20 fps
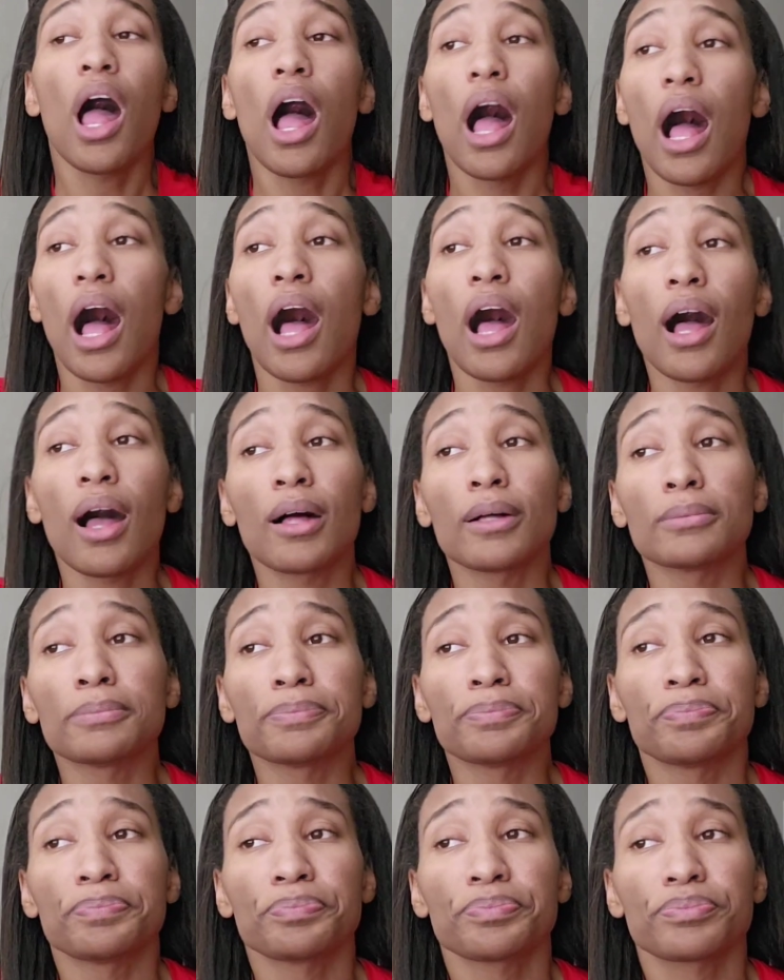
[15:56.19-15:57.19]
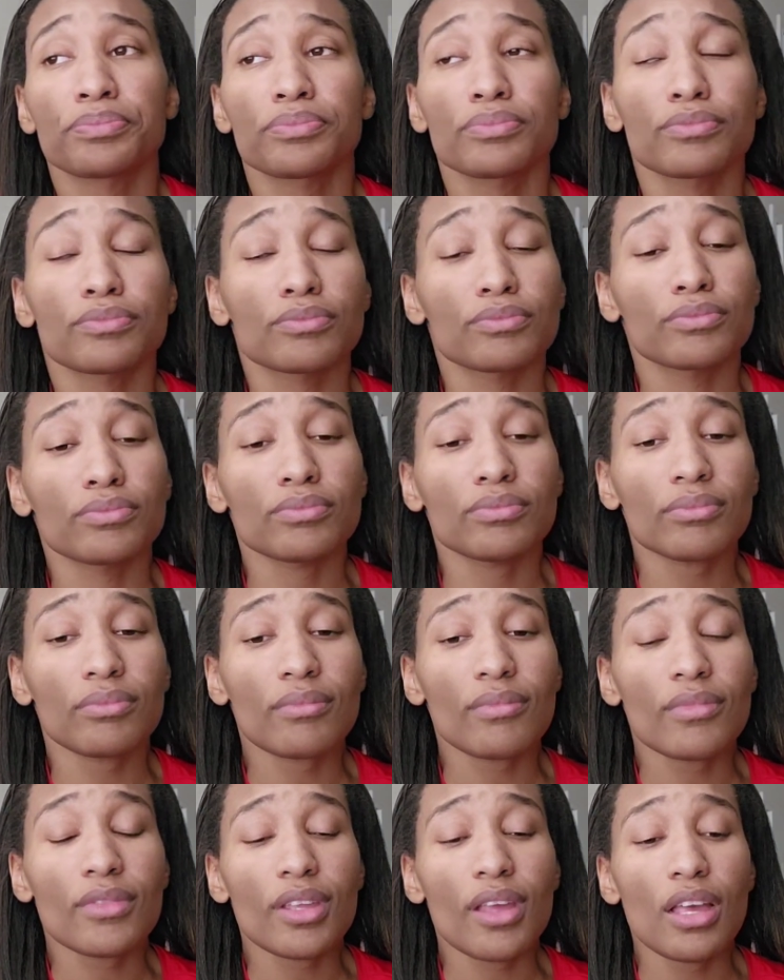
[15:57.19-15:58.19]
Um
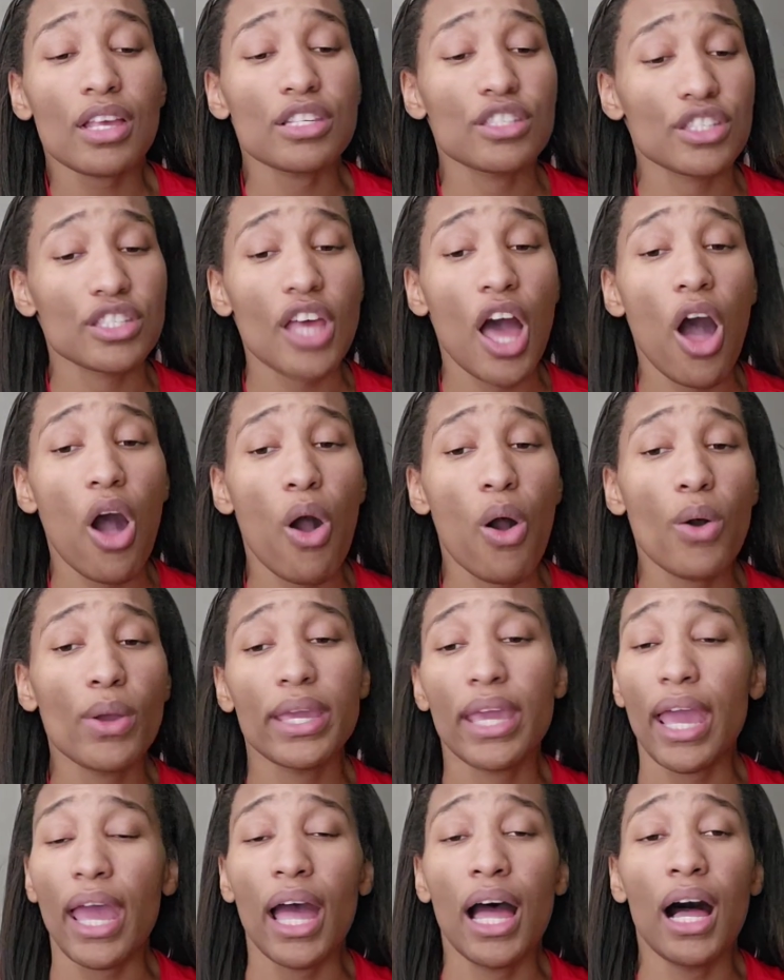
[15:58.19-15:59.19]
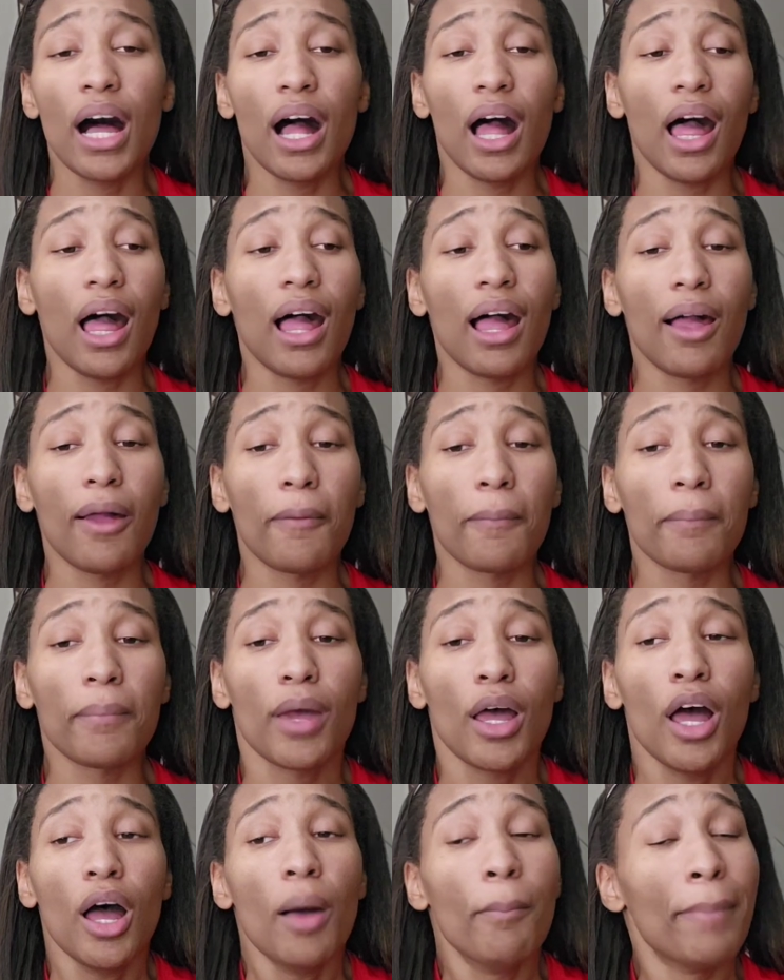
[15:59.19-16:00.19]
so yeah, um
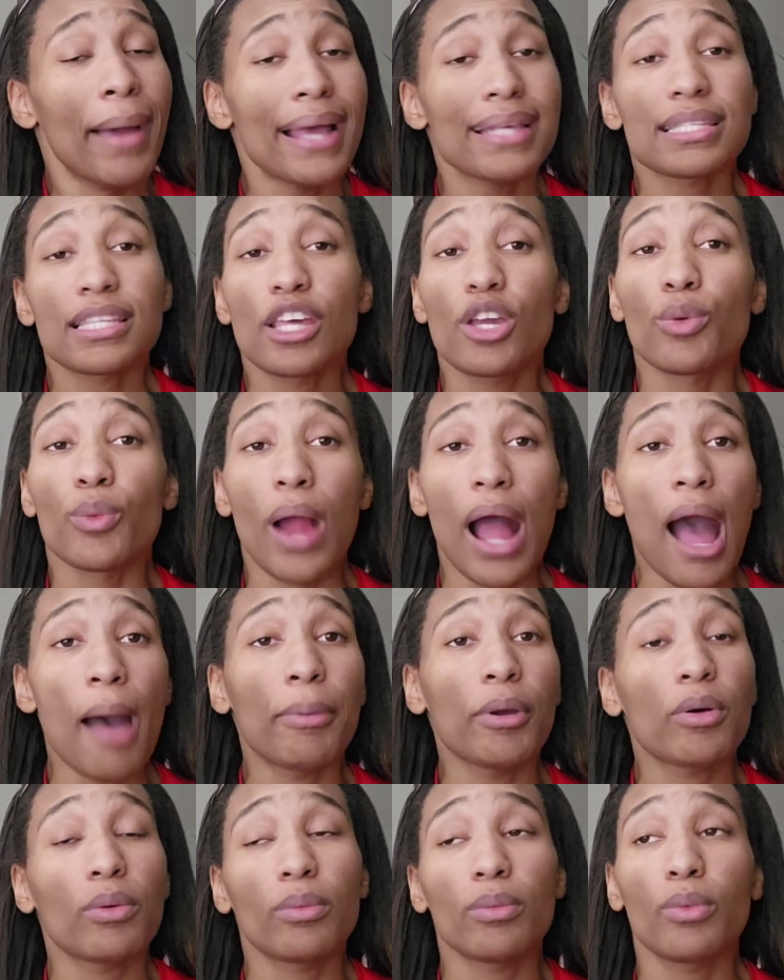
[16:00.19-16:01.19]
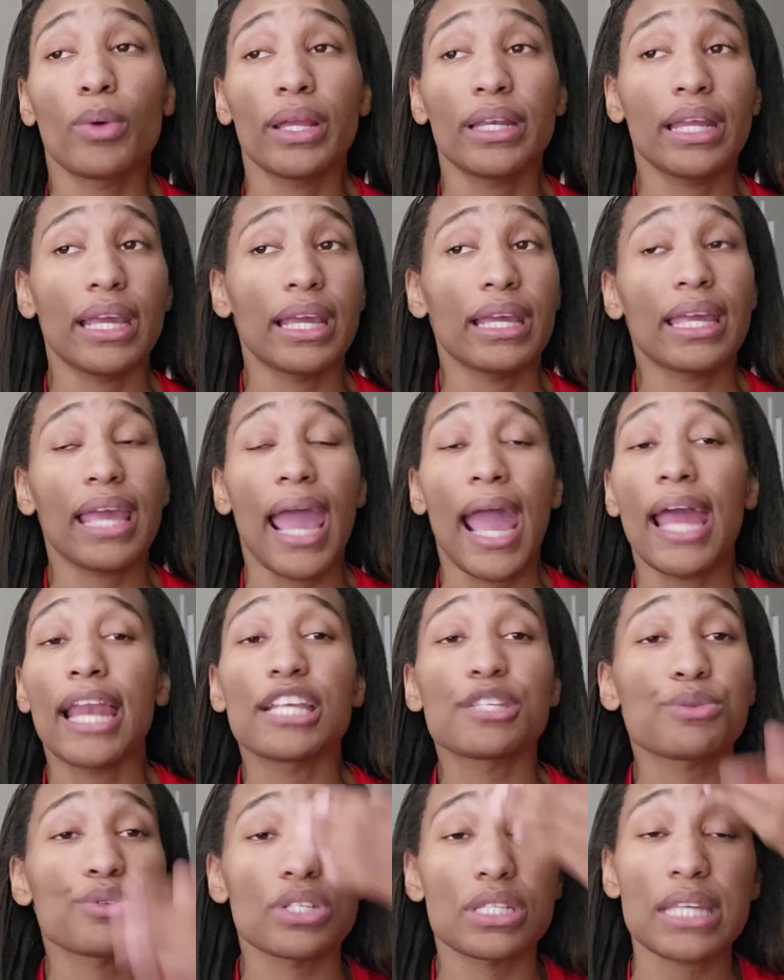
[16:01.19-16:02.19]
basically Robyn, Wendy, and
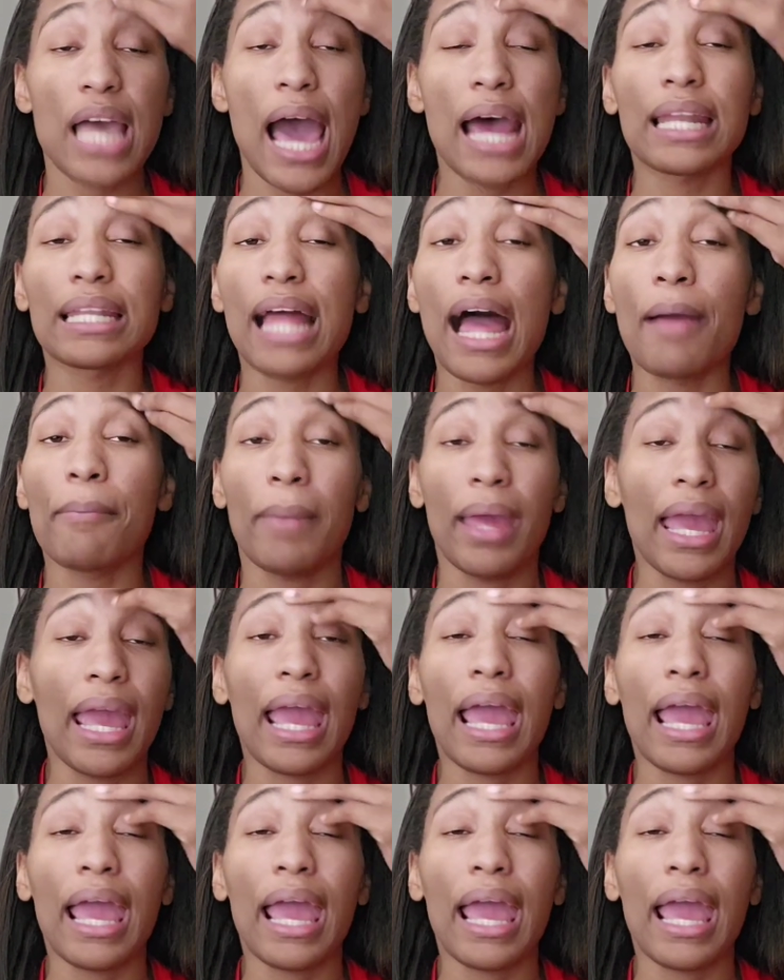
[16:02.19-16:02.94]
Candiace was just kind of like, man,